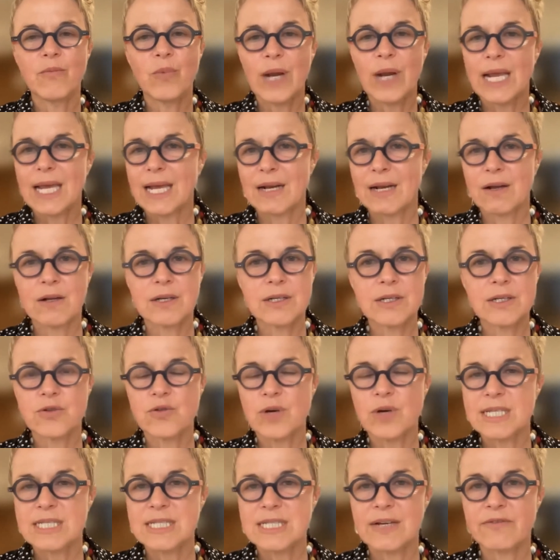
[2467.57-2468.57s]
We cannot
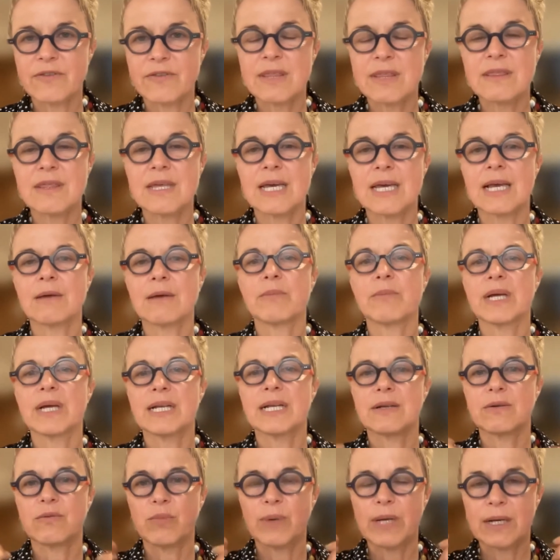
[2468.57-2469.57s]
address everything,
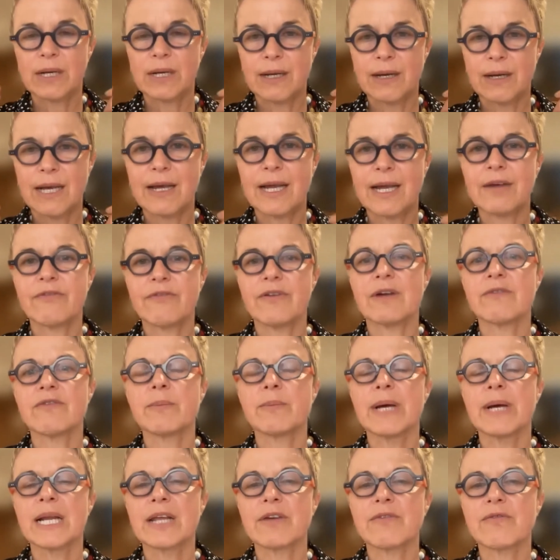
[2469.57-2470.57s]
but if
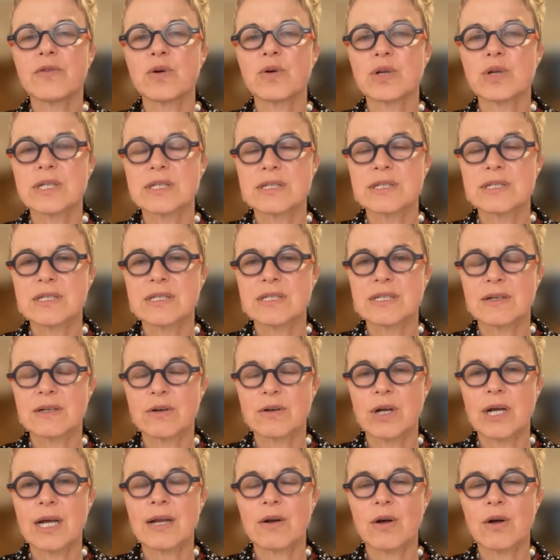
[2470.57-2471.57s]
everybody focuses
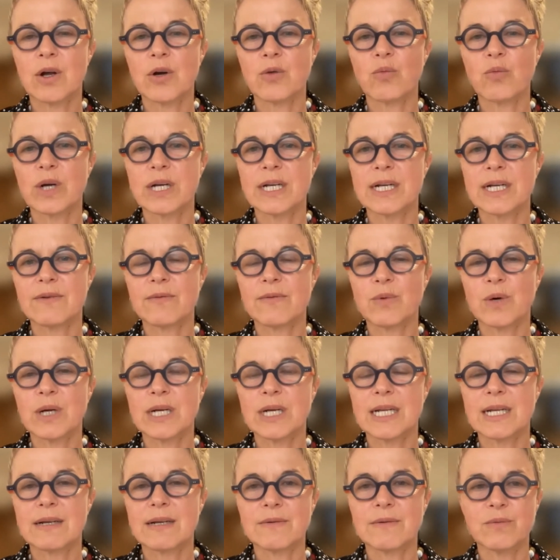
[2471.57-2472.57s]
on
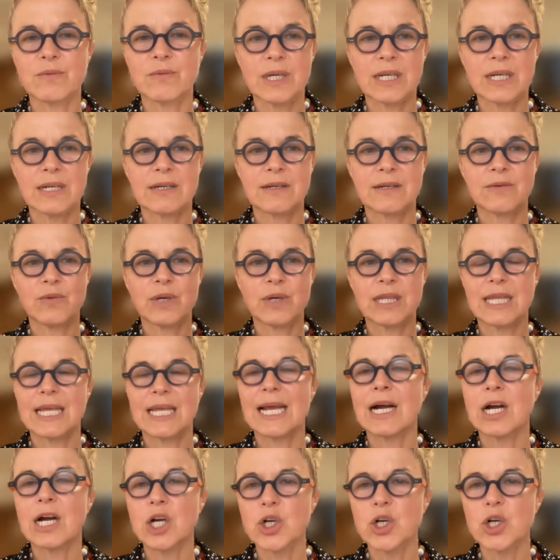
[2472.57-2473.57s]
what
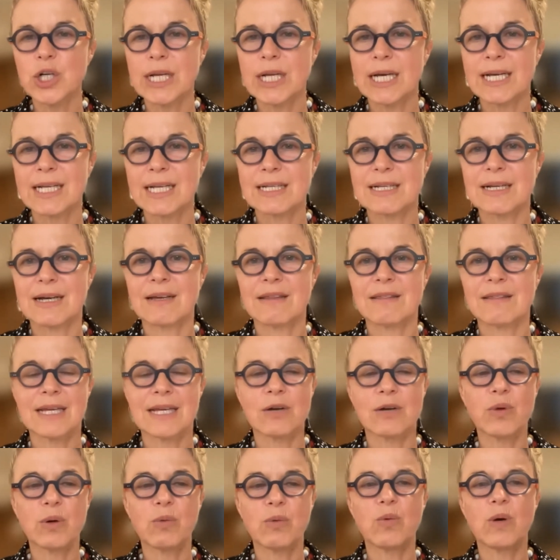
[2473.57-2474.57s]
they are good at, I
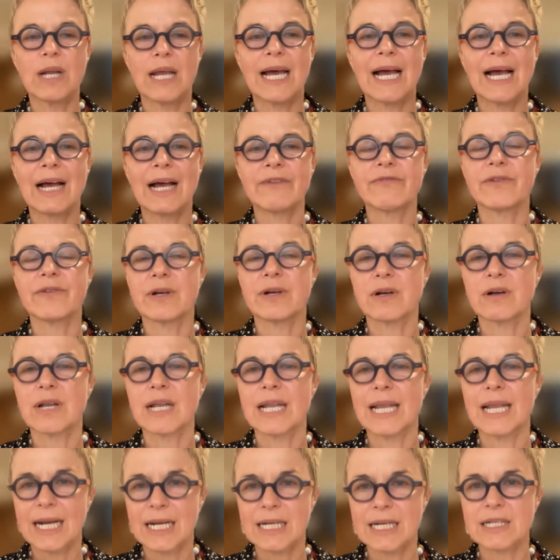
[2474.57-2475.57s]
think we will have a
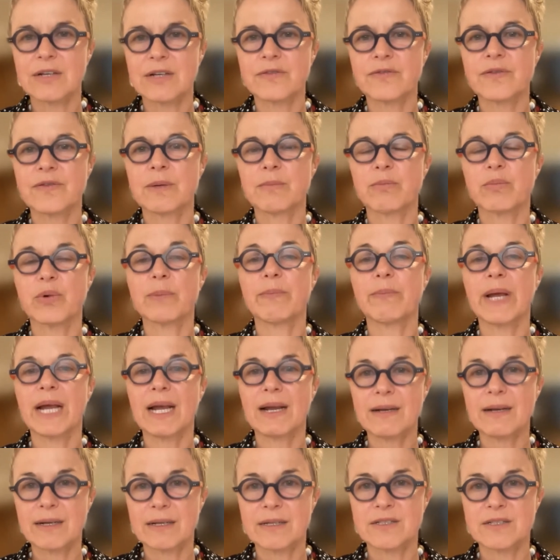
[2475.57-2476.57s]
collective
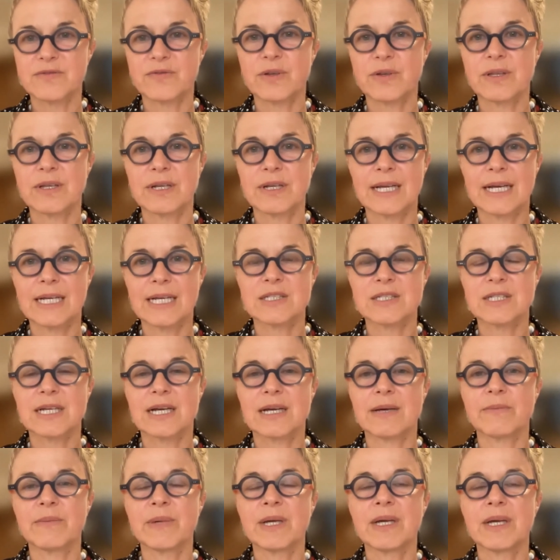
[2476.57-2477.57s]
preparedness for the next
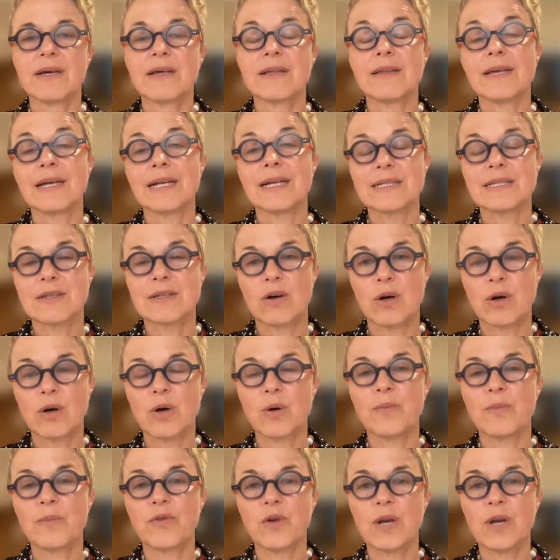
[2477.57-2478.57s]
time that is
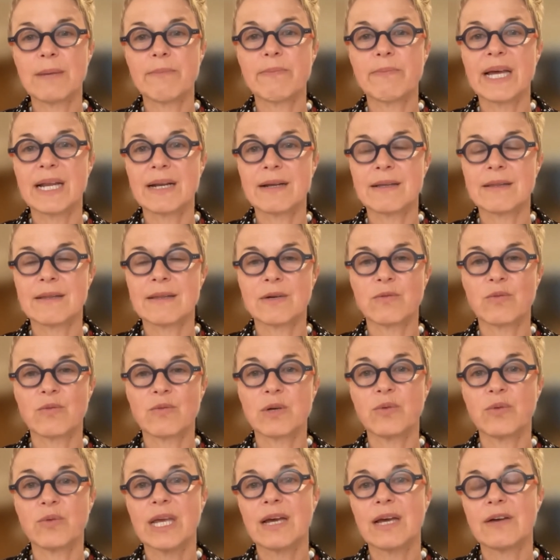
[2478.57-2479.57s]
hopefully better than
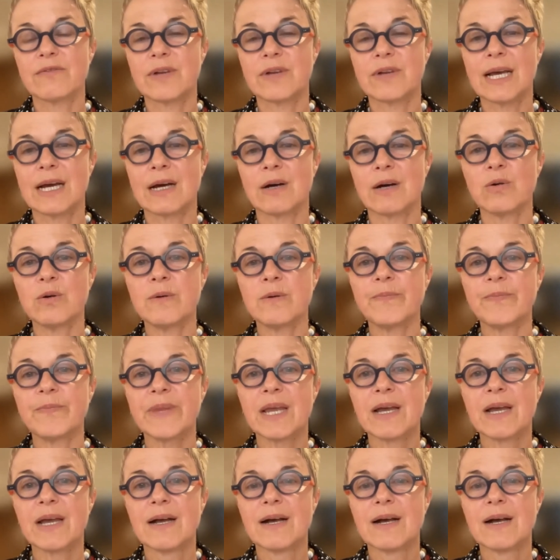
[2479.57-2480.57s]
what we have now.
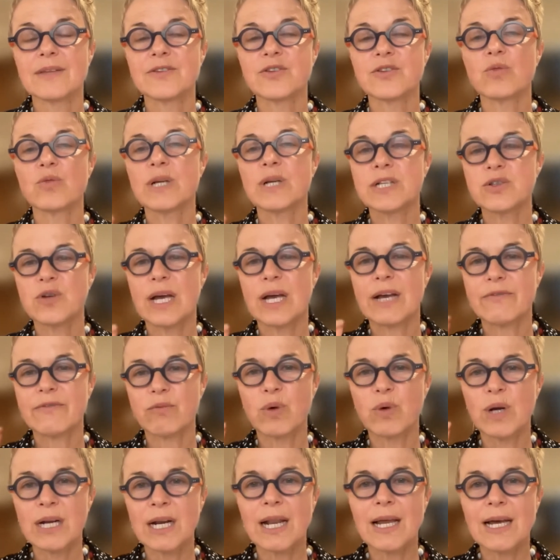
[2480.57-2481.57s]
So I want to have
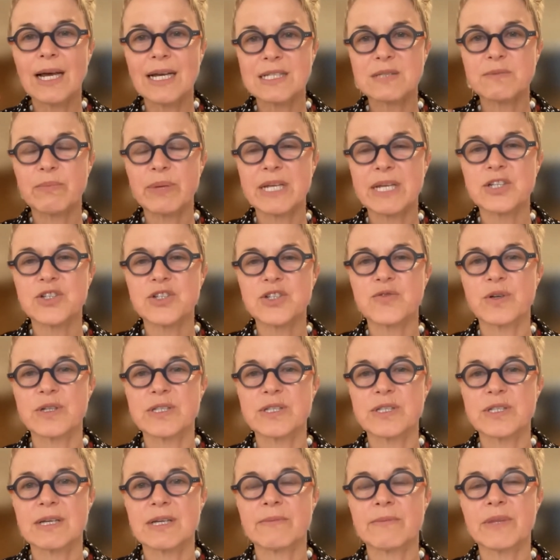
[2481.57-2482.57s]
one last pitch for
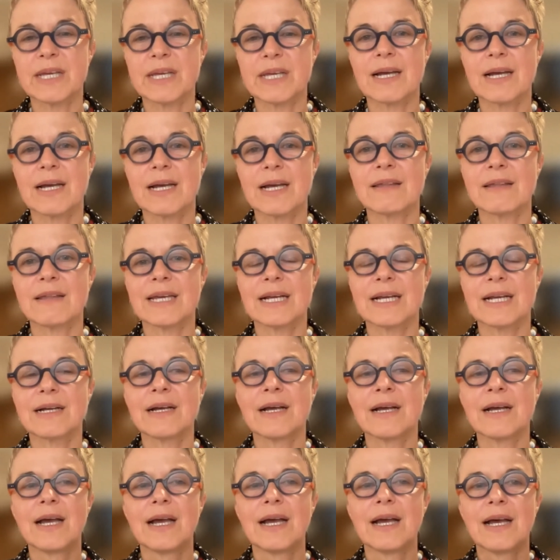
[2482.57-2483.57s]
something. I
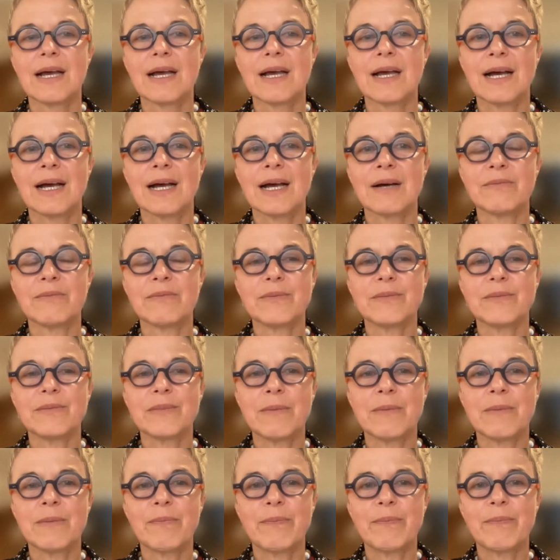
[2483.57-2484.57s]
think
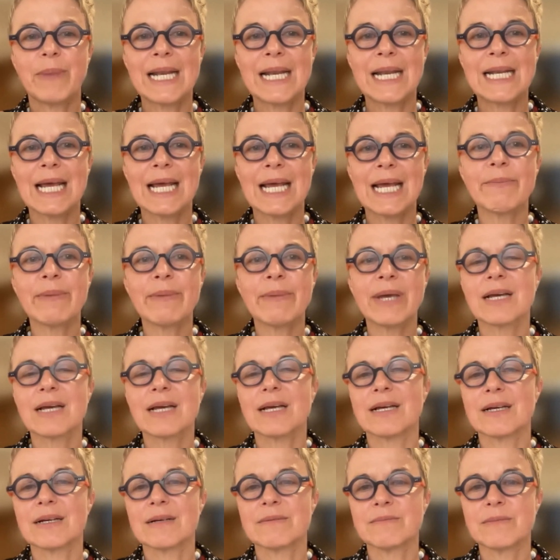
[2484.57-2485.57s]
the
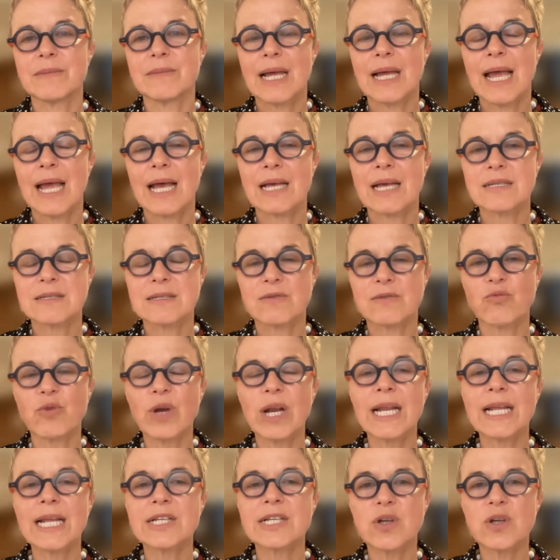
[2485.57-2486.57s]
pandemic has
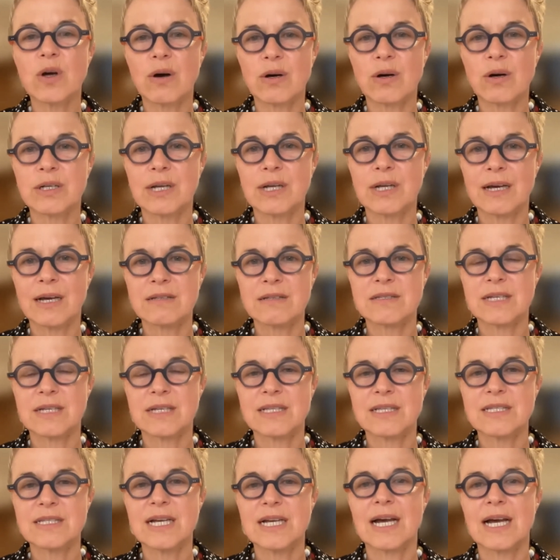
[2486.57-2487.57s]
really taught us
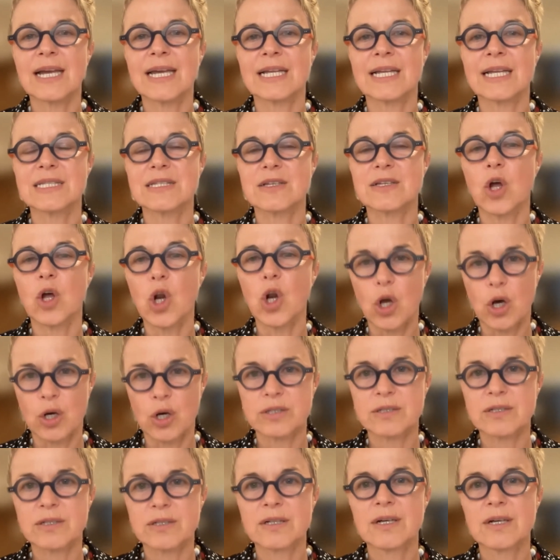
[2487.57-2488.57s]
in science a
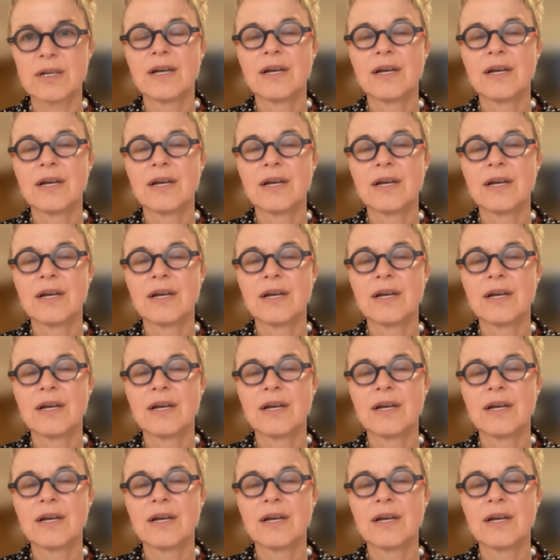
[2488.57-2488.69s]
lot.